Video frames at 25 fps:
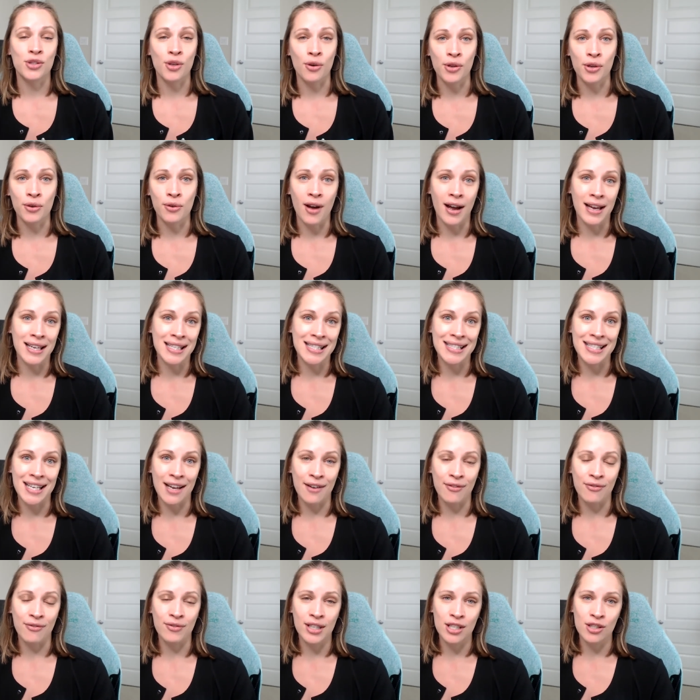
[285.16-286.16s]
So, you guys
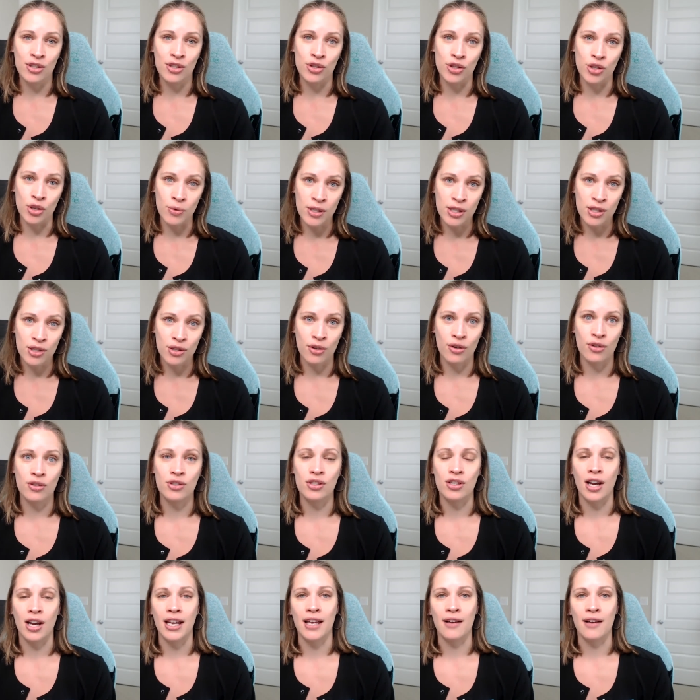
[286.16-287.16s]
definitely do a
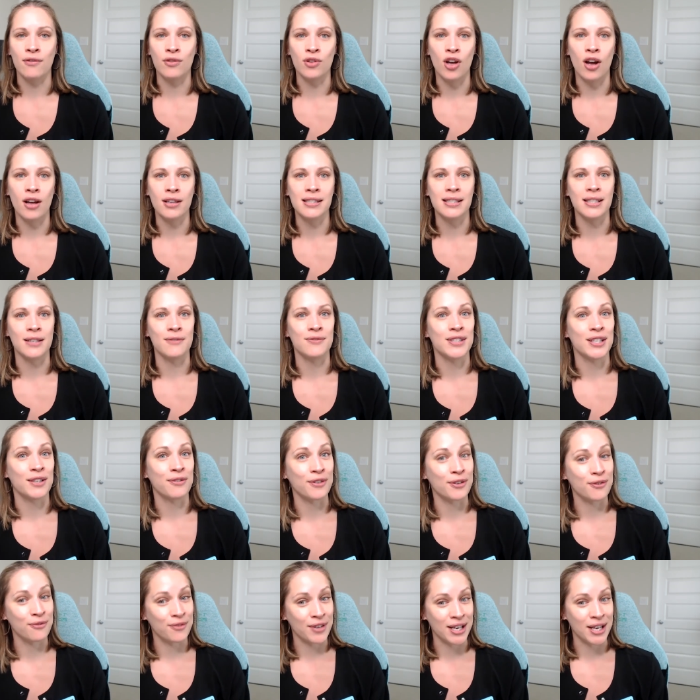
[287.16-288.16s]
search. I have lots of
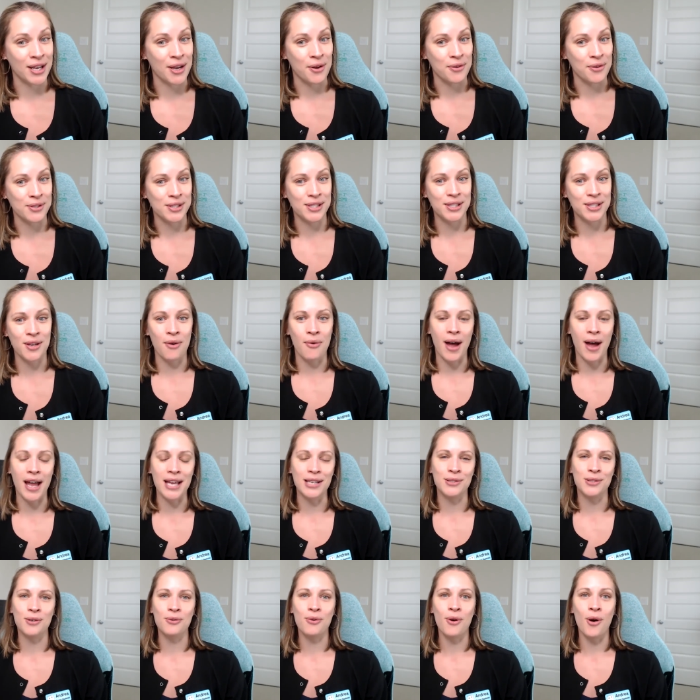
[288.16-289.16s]
different videos. So,
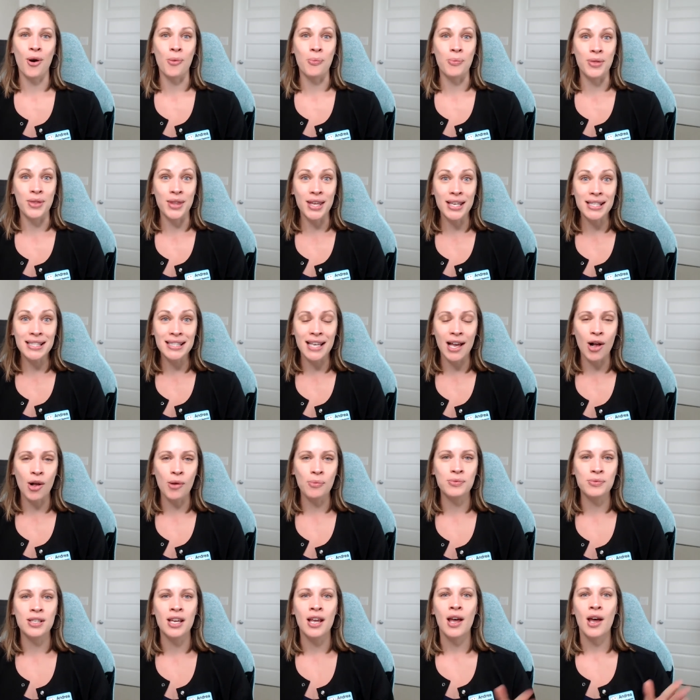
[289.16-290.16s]
I do hope this
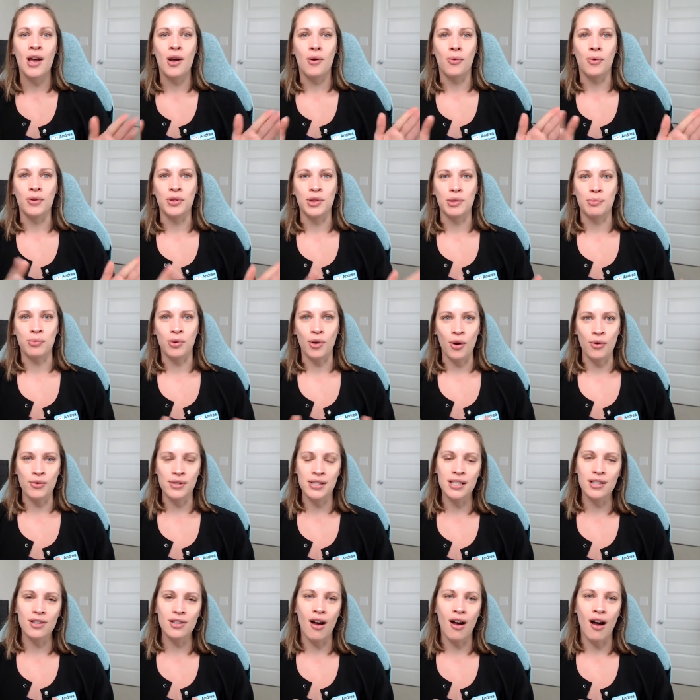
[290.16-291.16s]
helped with the
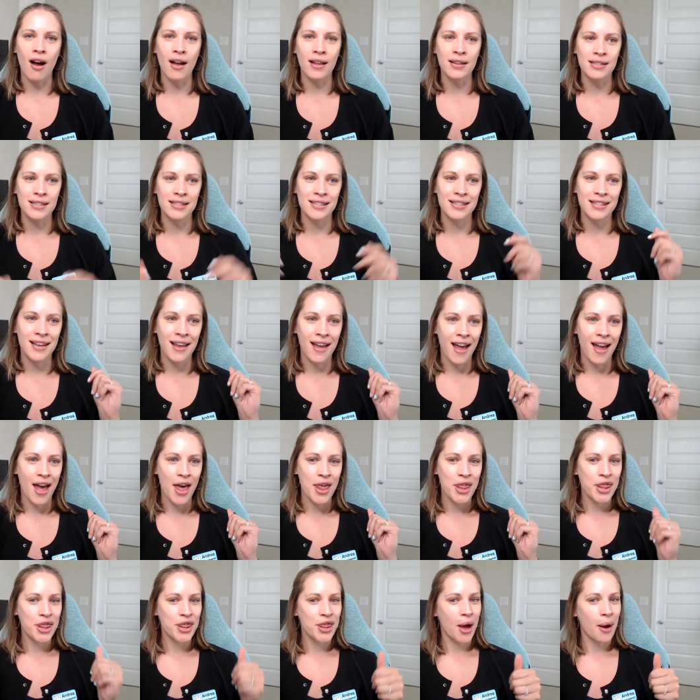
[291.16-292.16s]
pros and cons.
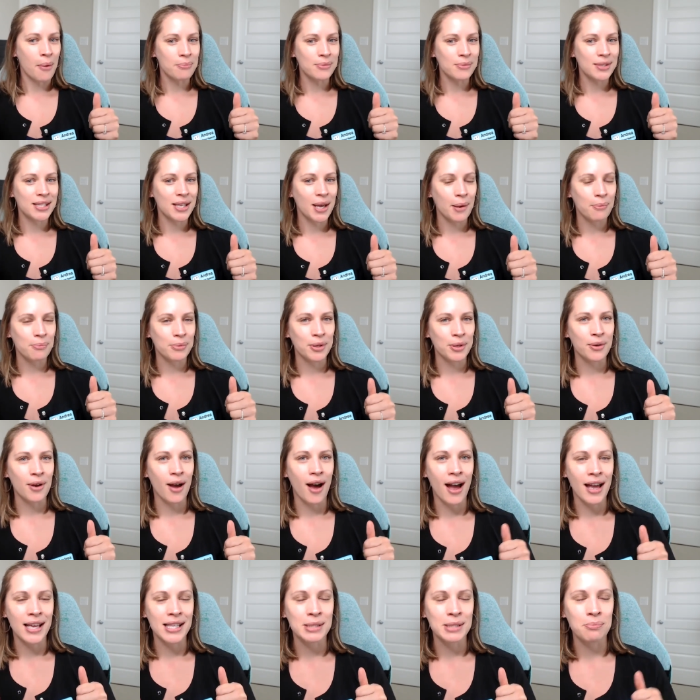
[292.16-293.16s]
Thumbs up, you
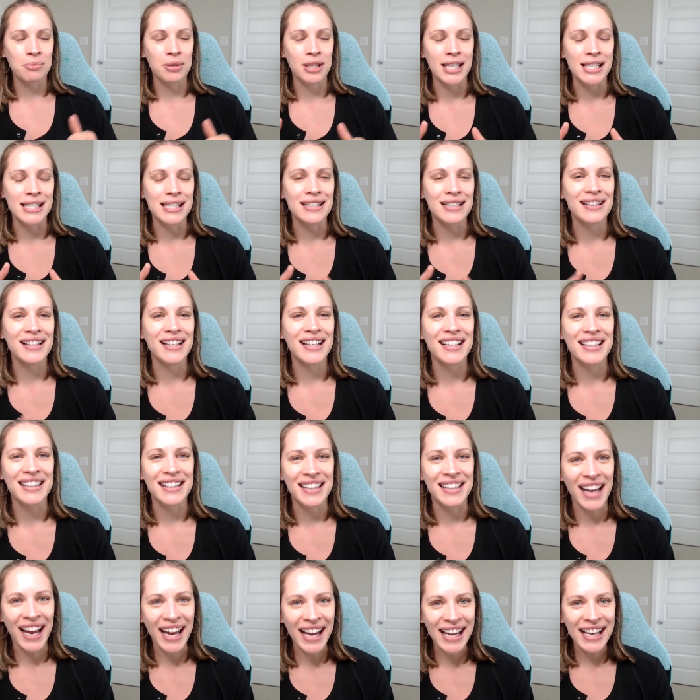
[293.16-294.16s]
guys. Please click
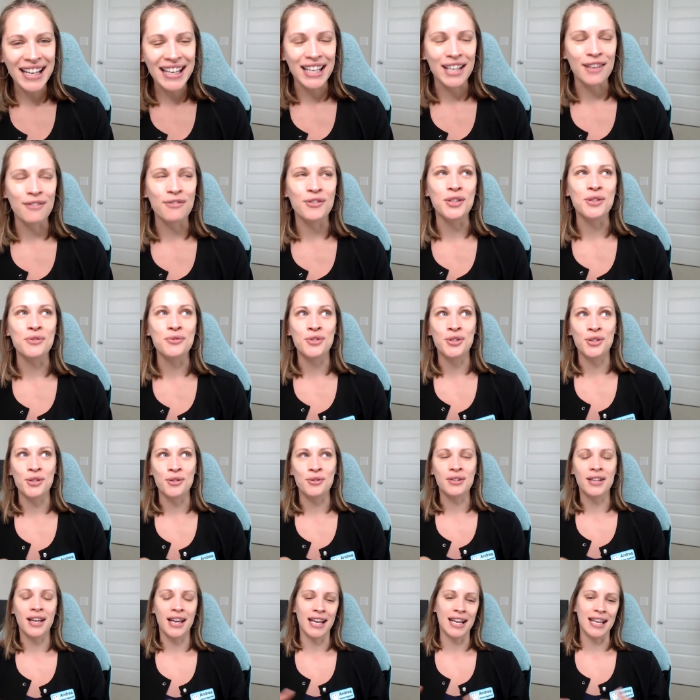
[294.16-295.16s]
like if you
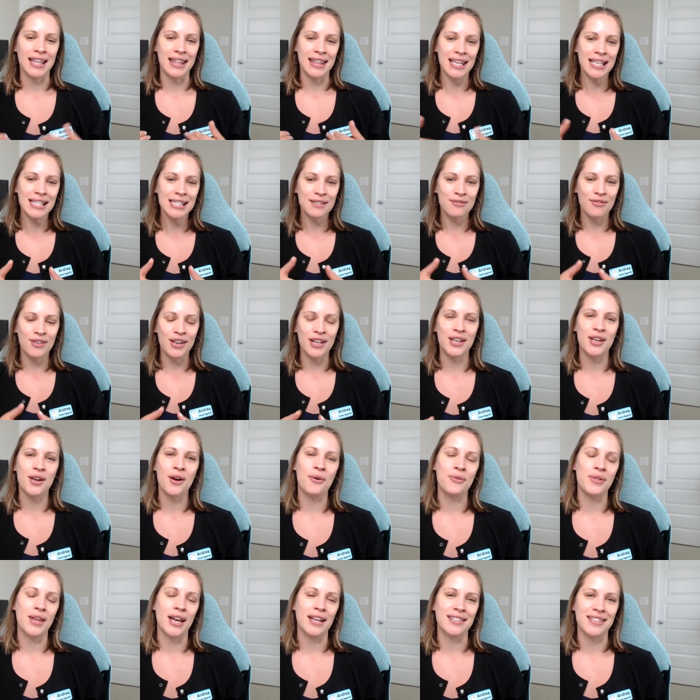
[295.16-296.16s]
do like this
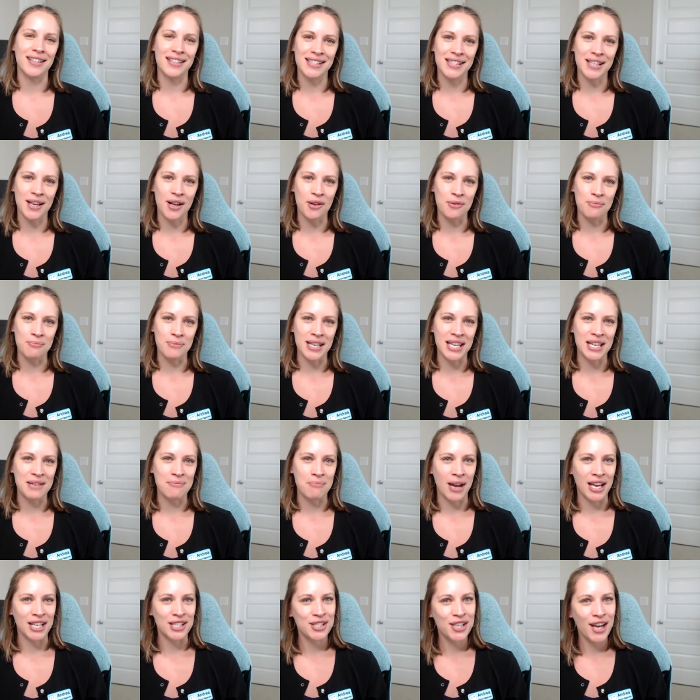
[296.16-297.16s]
video. That does help me
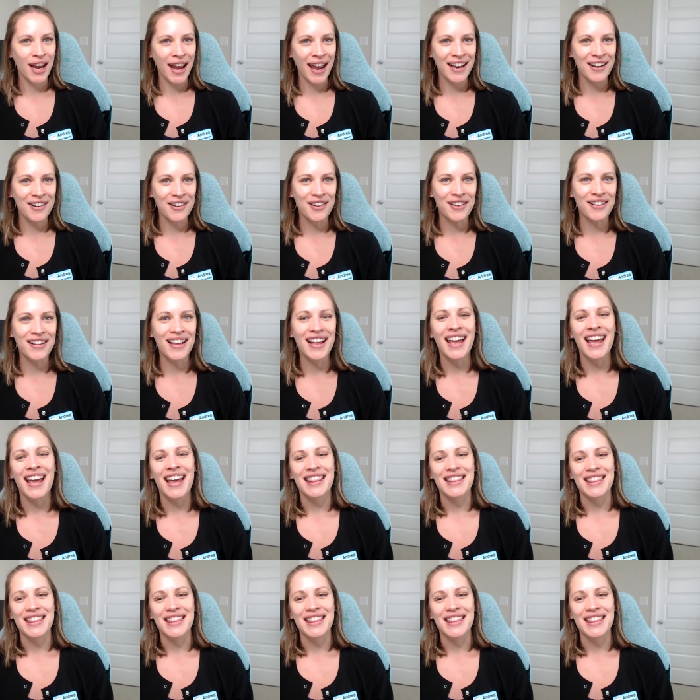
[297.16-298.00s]
and my channel.